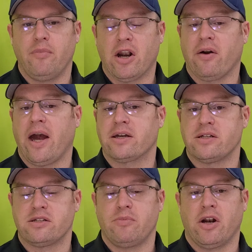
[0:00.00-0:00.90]
better
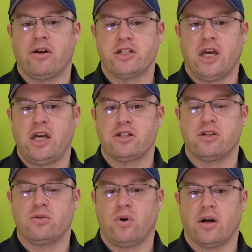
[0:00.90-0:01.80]
access and better education
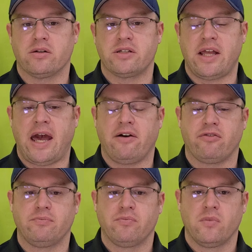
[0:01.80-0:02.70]
to our staff.